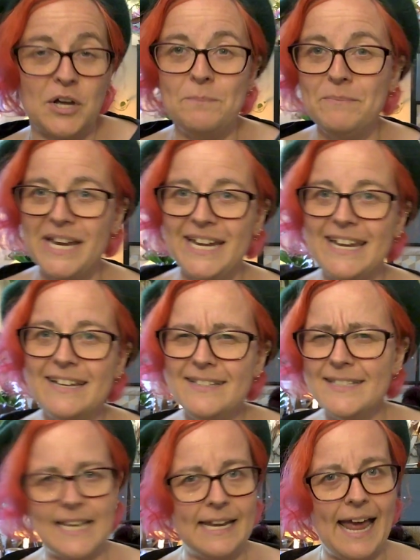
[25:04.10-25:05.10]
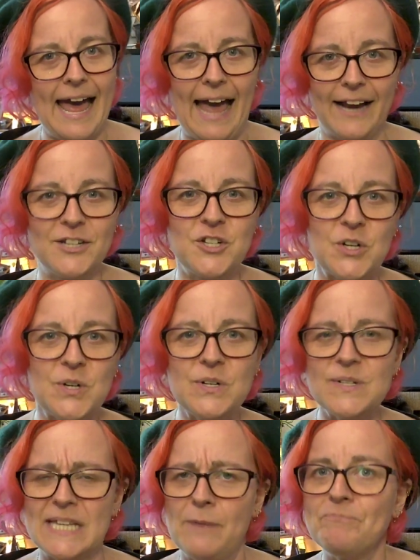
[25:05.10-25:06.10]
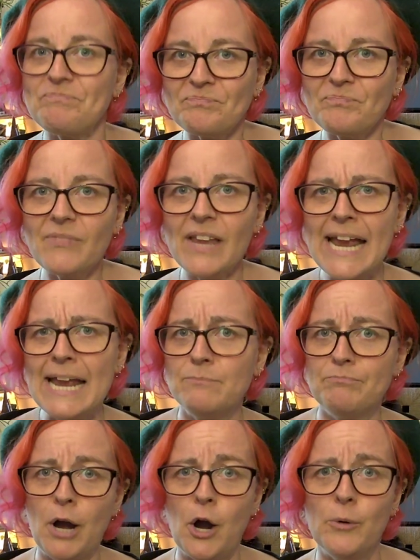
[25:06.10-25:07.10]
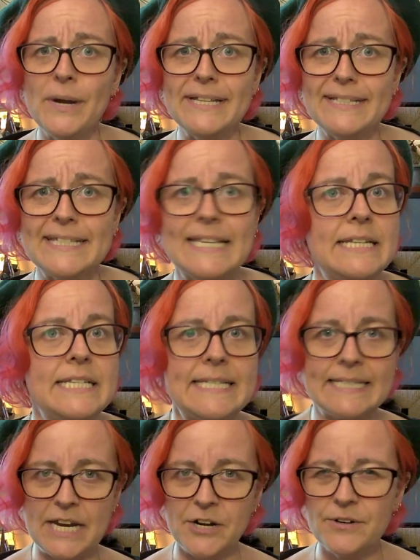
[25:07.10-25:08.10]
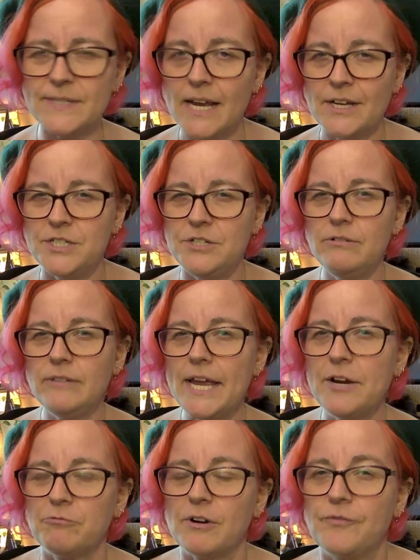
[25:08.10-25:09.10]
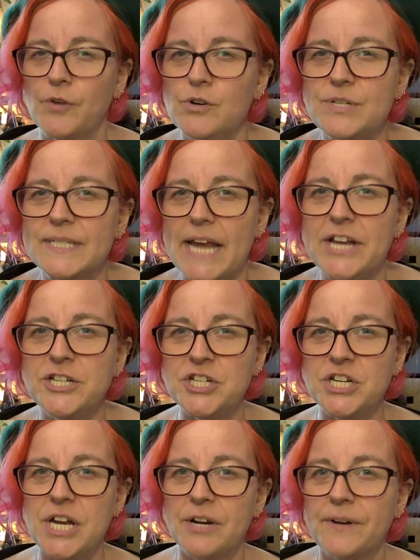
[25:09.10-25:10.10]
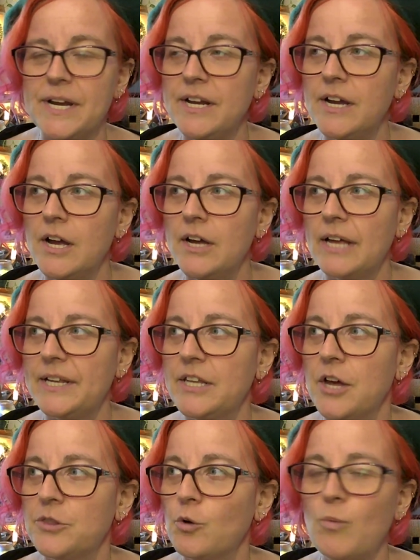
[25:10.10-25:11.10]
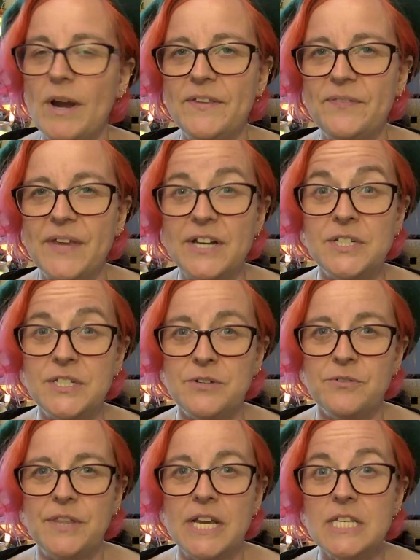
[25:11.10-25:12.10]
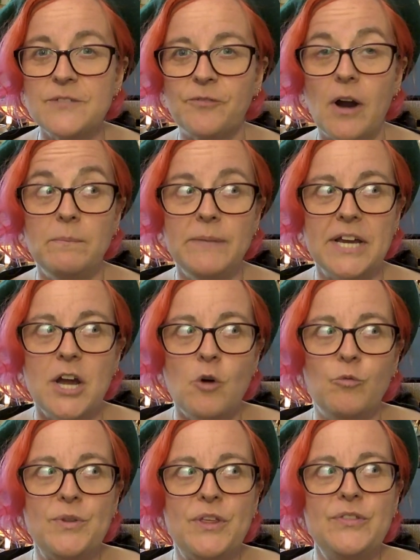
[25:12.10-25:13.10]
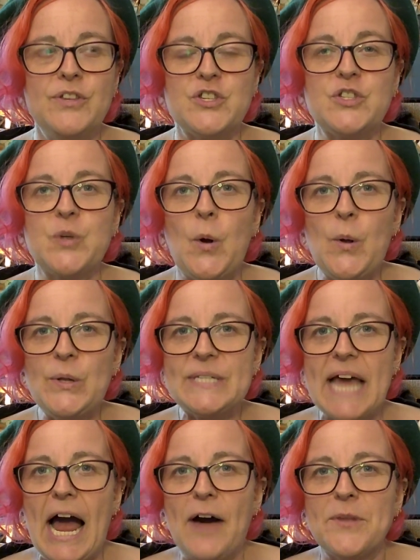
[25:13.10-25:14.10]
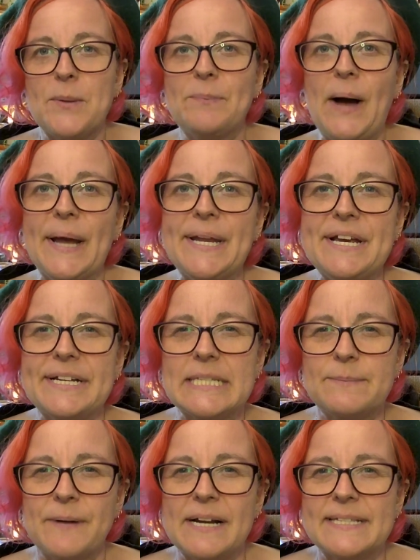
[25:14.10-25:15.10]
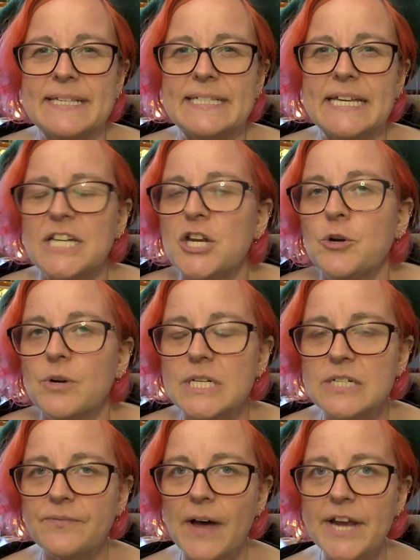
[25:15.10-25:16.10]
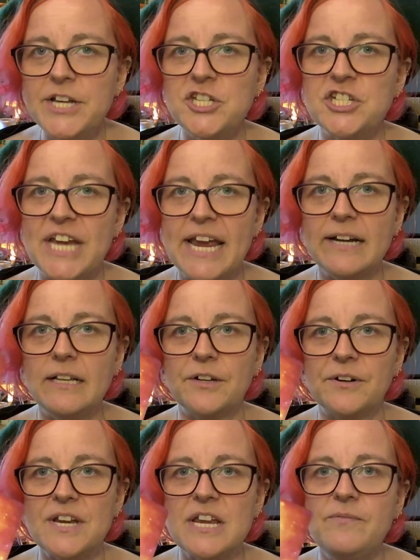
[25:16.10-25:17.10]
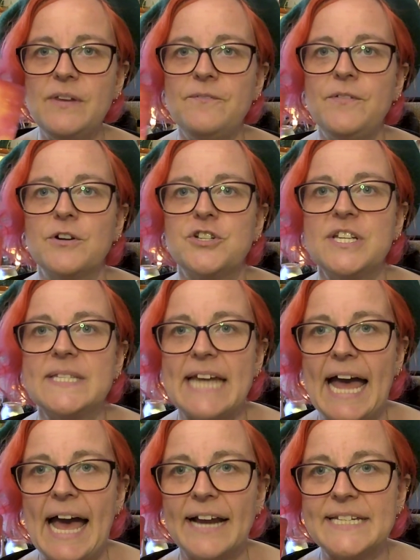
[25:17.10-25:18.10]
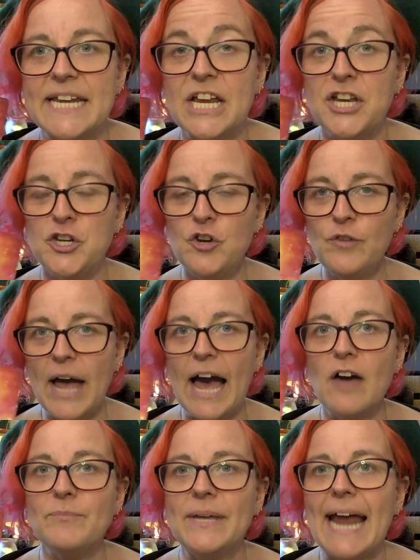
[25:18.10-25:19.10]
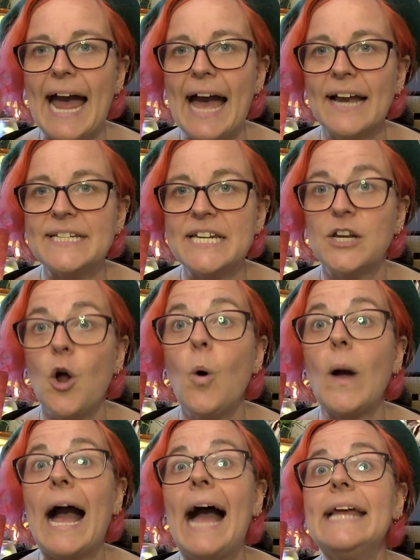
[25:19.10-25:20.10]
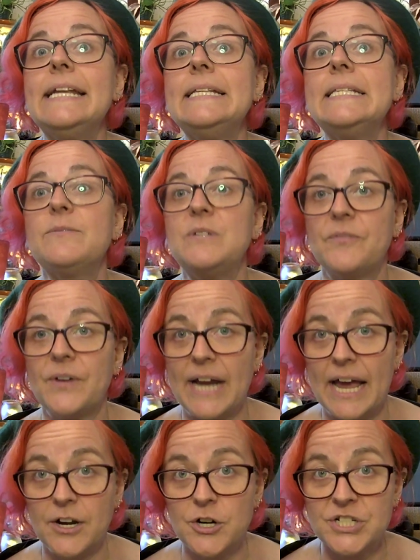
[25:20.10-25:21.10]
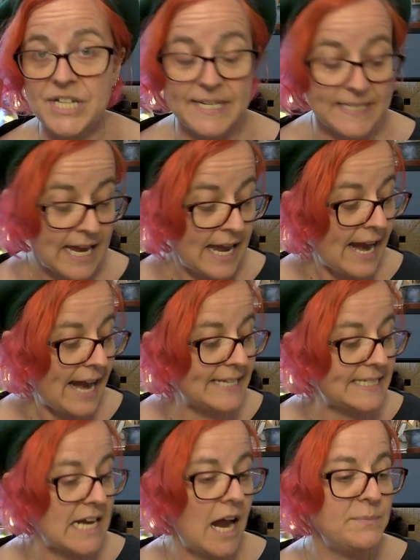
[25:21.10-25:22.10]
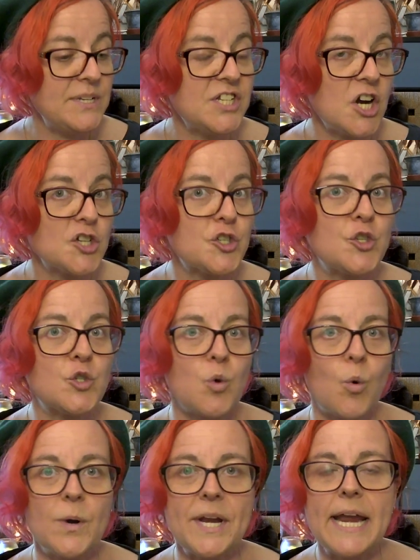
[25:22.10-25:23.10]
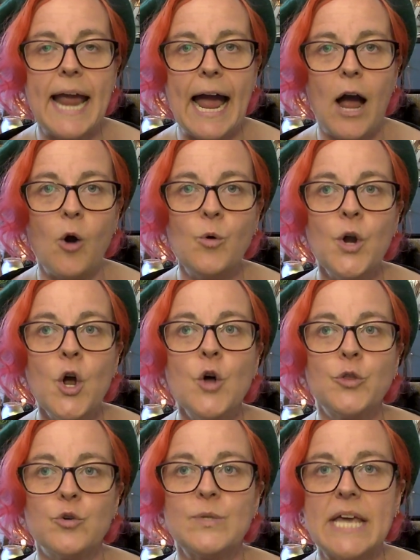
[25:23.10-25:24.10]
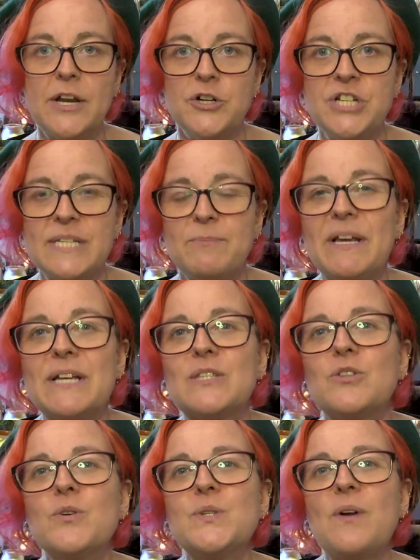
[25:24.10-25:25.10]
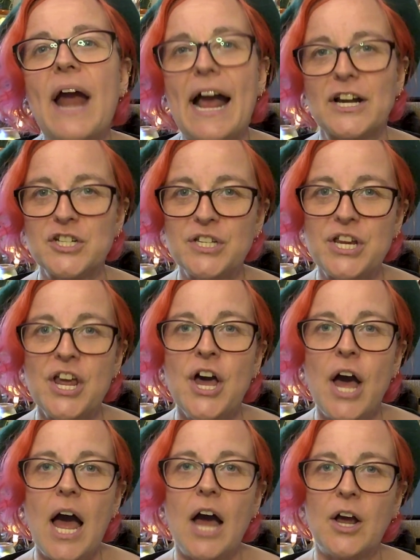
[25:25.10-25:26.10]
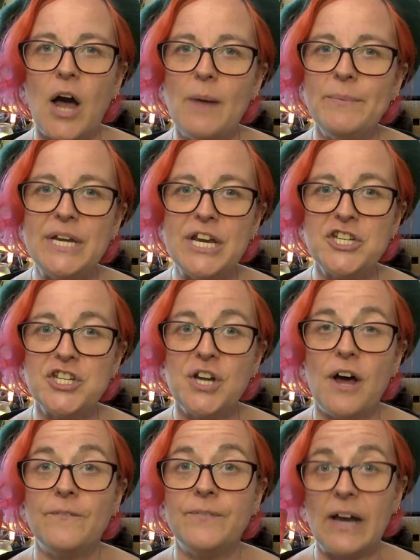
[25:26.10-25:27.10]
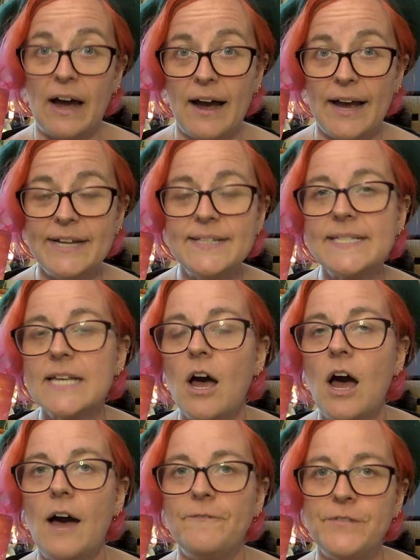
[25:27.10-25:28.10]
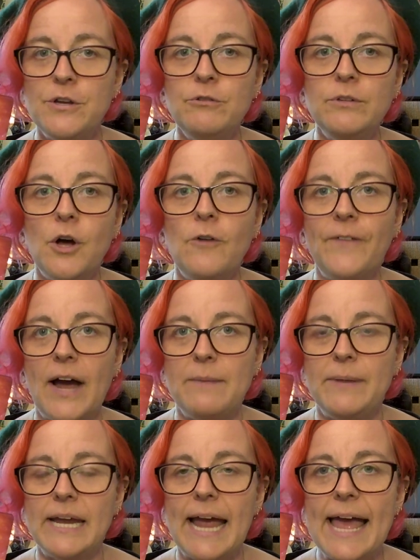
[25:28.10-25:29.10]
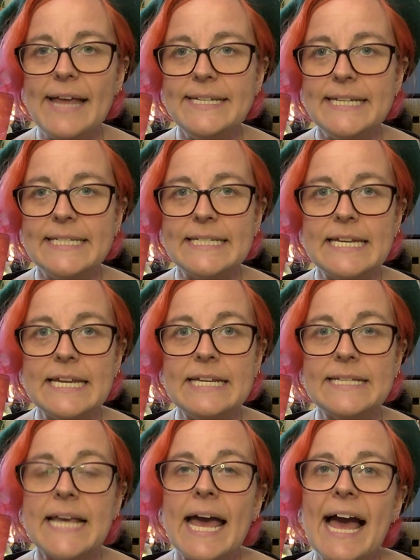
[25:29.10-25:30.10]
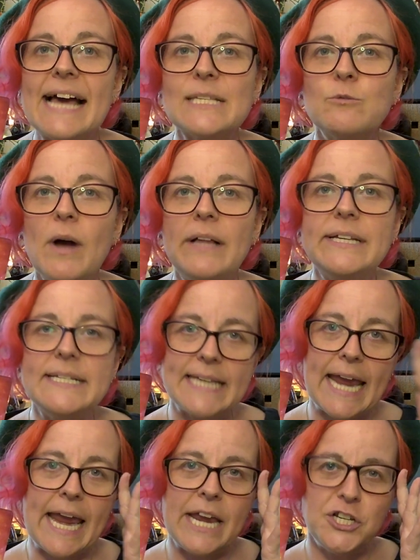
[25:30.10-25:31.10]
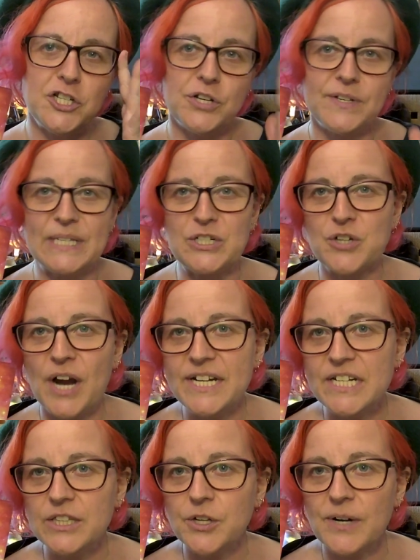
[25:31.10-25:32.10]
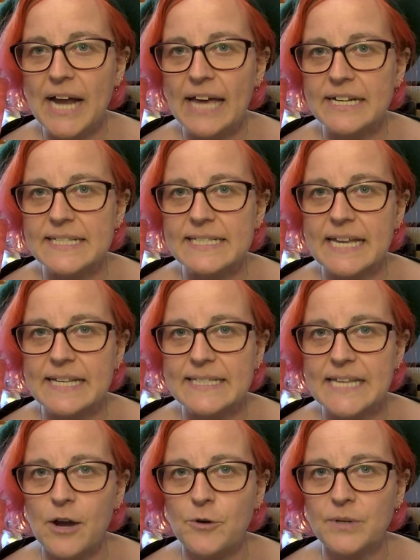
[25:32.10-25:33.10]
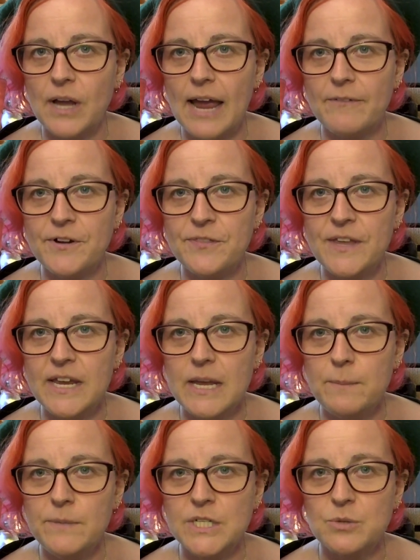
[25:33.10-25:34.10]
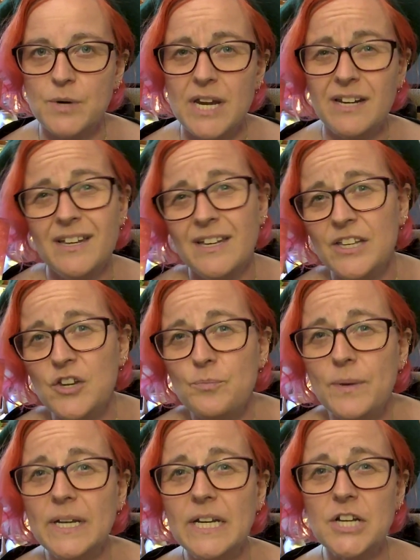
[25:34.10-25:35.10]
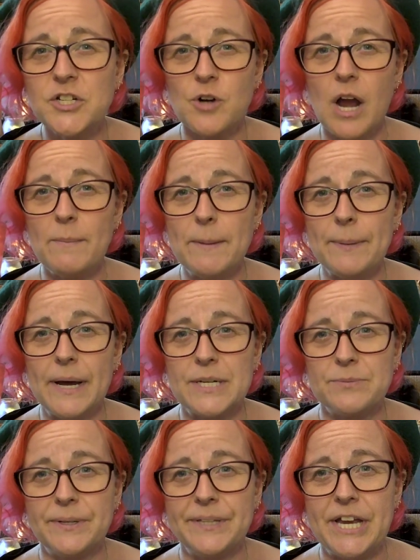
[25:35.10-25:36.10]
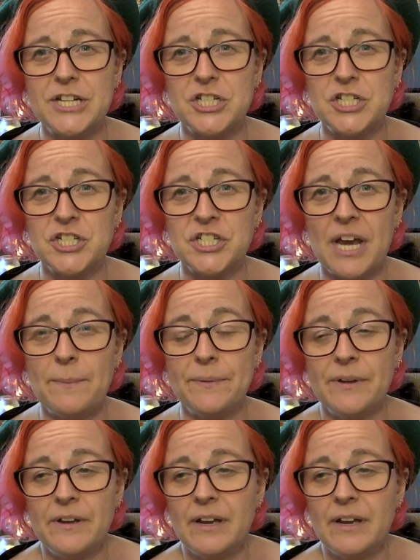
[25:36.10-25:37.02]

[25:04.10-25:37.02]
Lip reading: comedians and actors and poets and singers? Do you like reverse engineering like the way that they do things from like within the soul to how their body expresses it? You're a divine channeler, even if you're just acting, and you have been acting in all kinds of different energies. It's time to start sorting out those energies, because those are actually a combination of guides, a few low vibing entities, as well as angels, and trying to learn how to suss out everything in between. You've been in a trauma bond relationship.